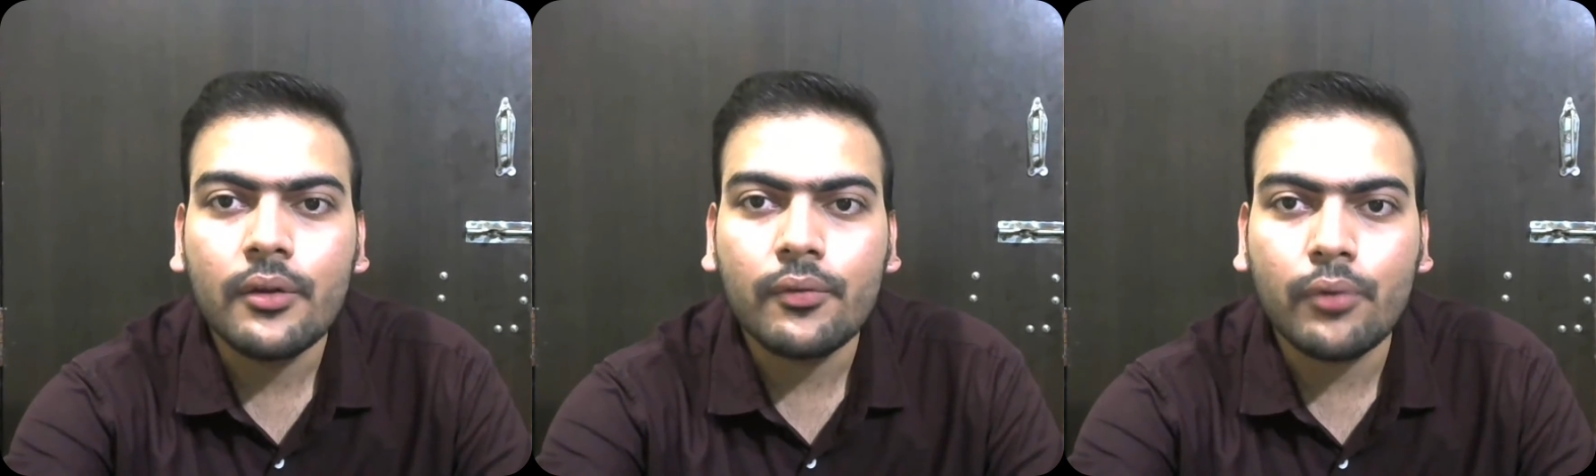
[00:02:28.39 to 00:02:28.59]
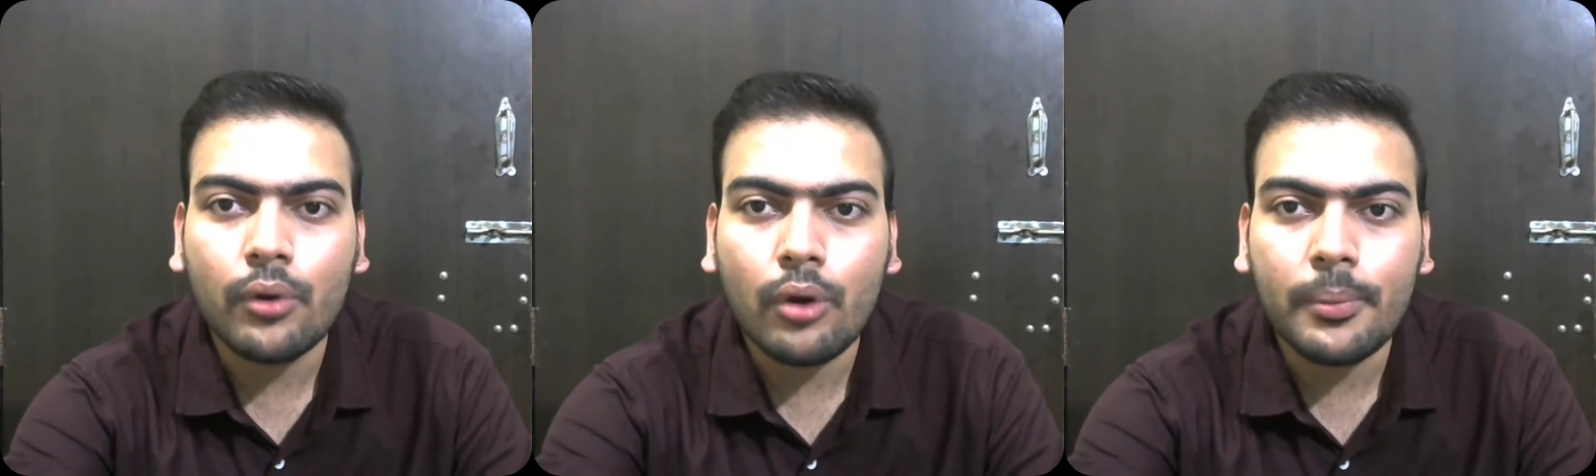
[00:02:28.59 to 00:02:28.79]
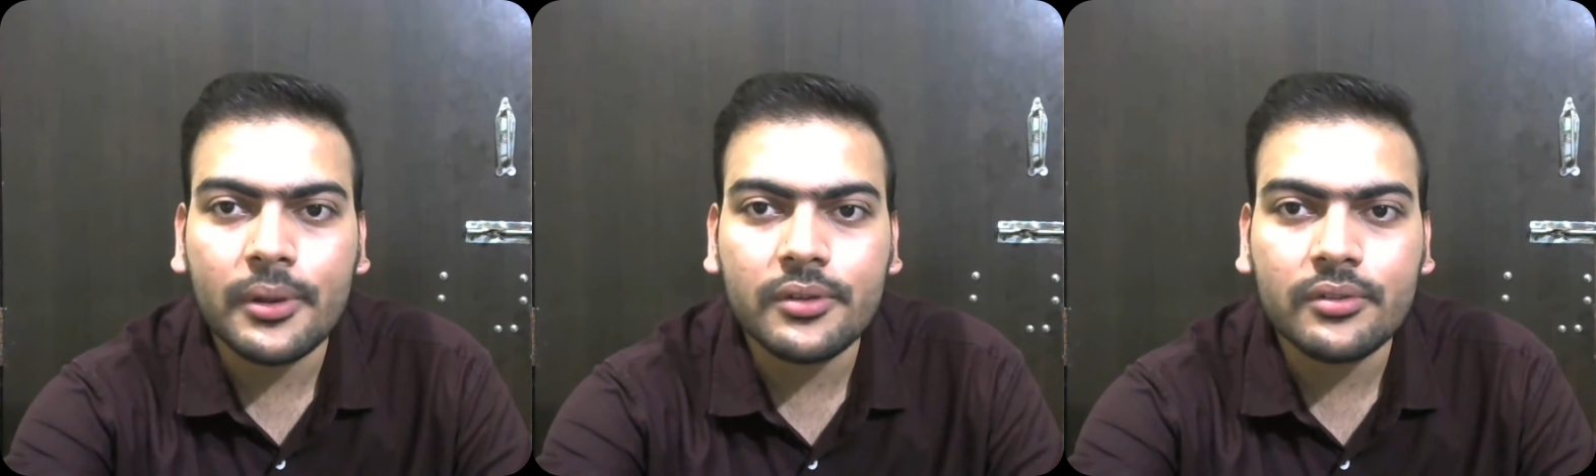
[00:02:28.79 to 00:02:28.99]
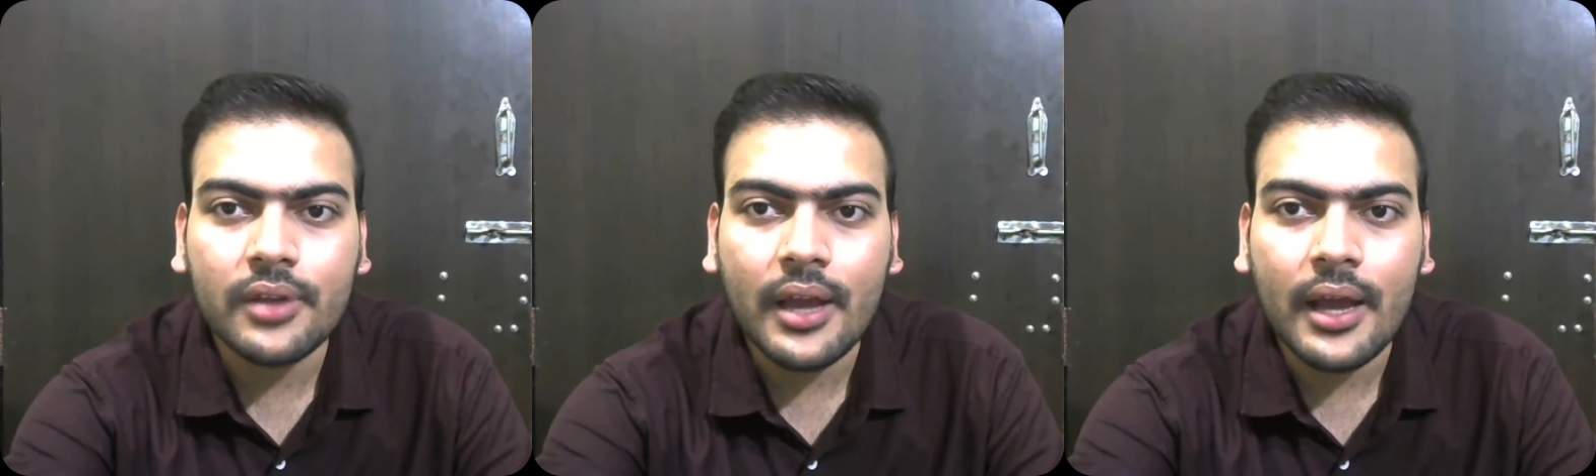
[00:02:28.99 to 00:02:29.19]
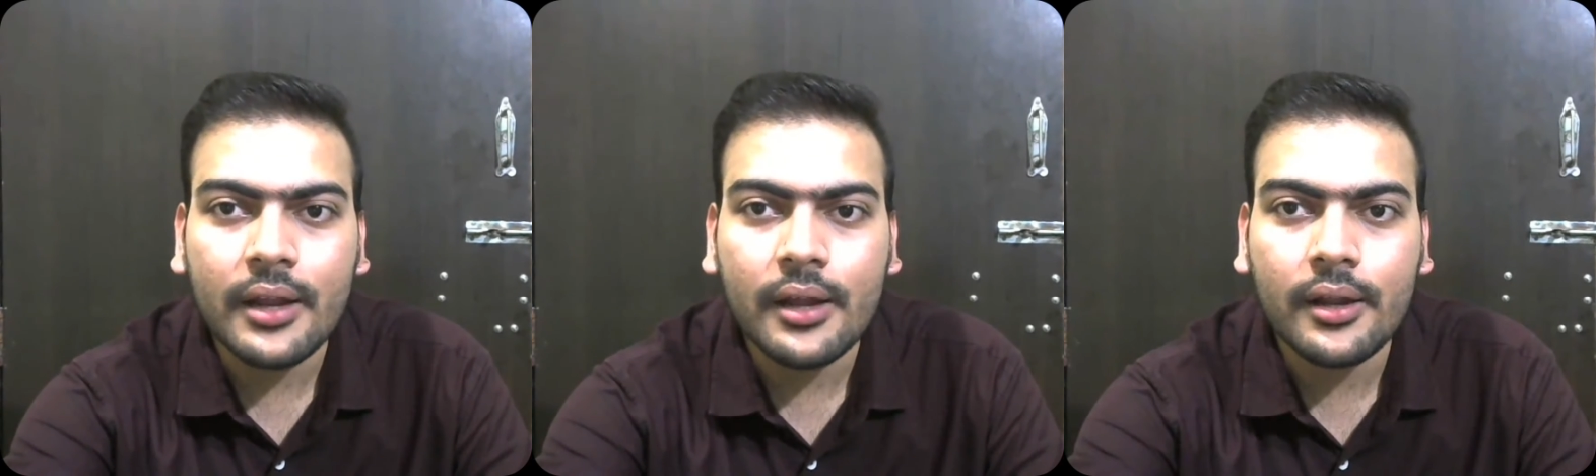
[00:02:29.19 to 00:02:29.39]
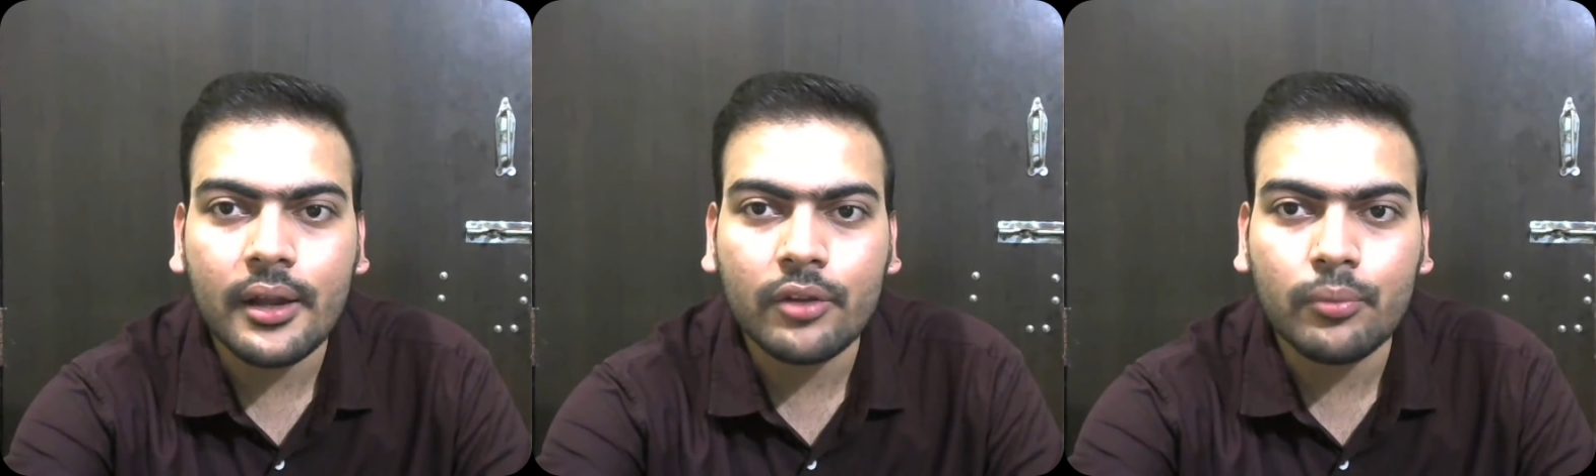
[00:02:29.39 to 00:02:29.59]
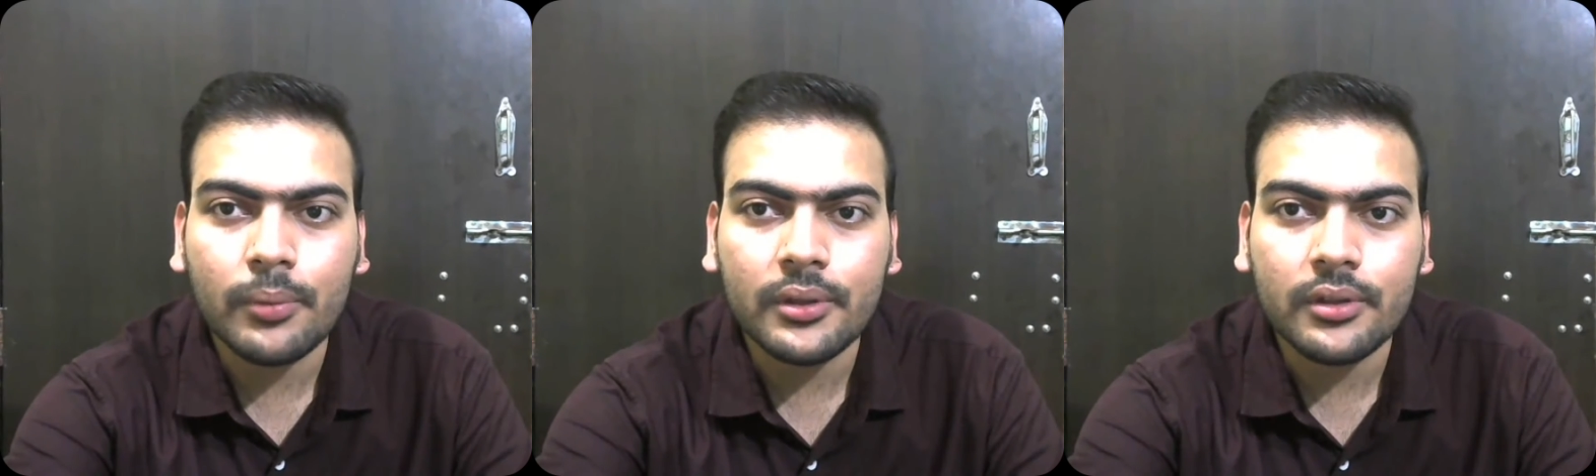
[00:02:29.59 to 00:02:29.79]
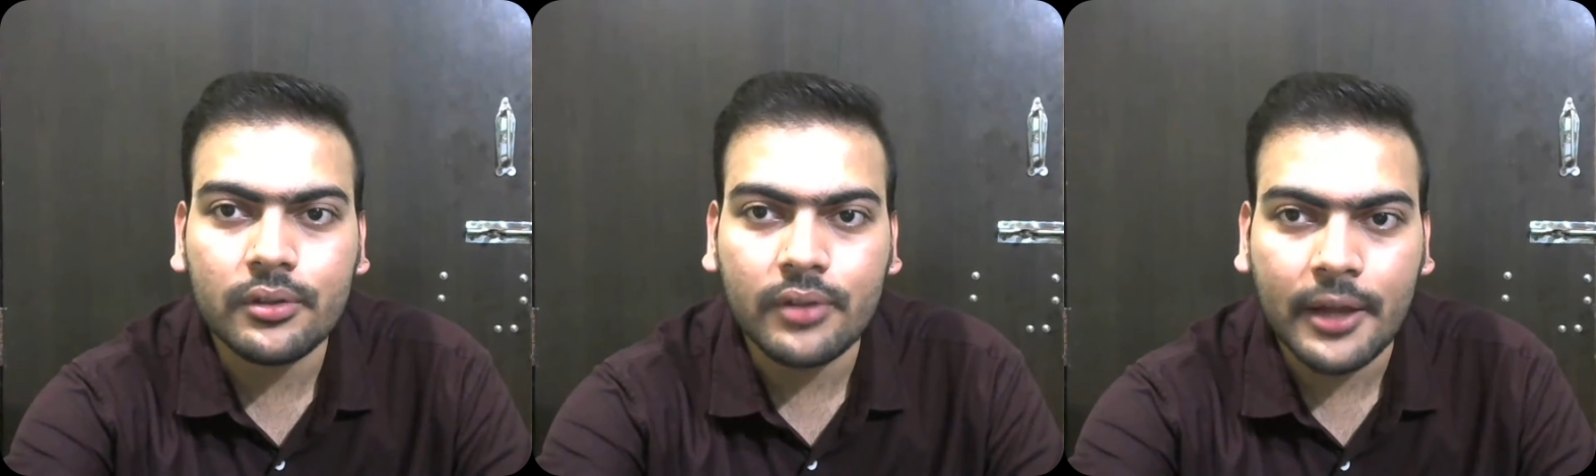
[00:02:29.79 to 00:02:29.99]
full open scan, and
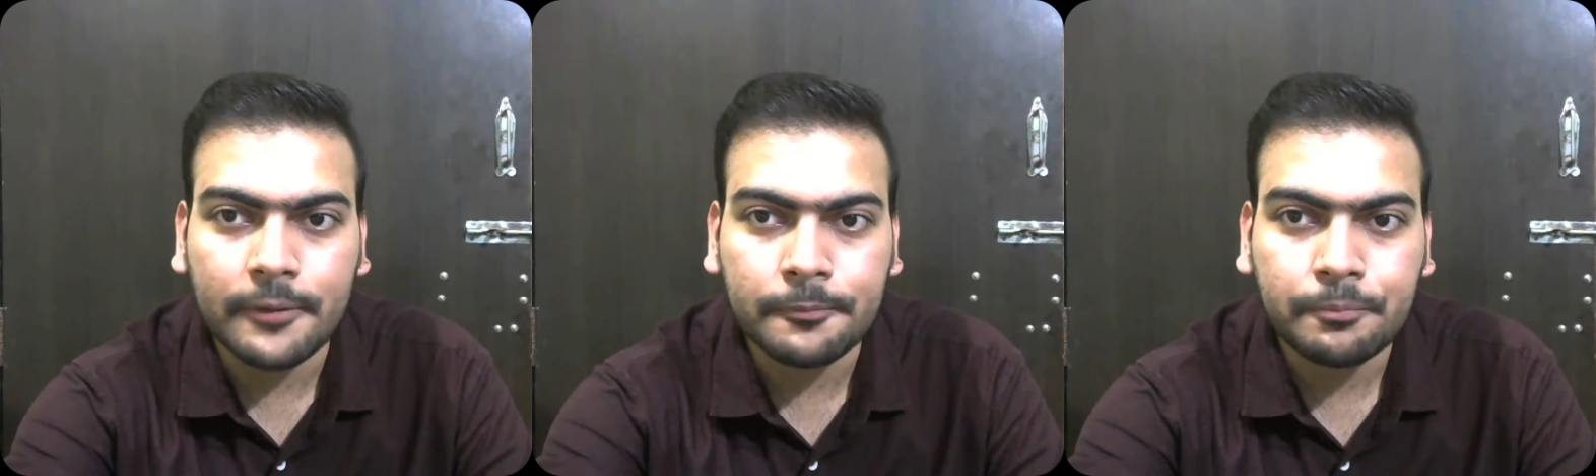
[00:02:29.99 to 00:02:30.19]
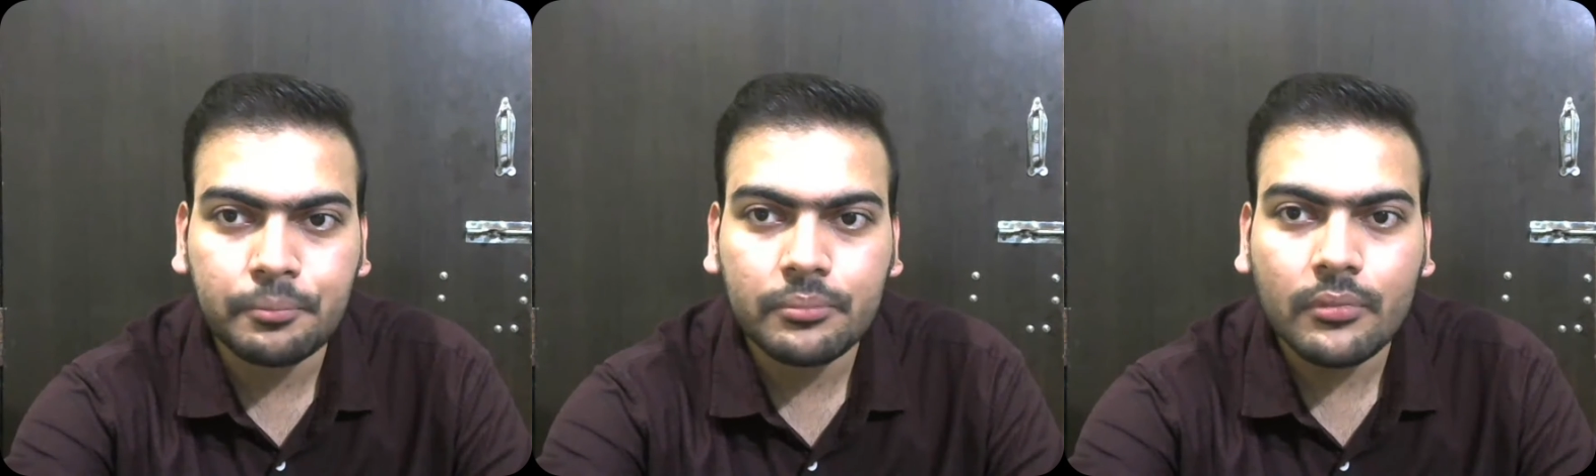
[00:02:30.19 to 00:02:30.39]
XMS scan.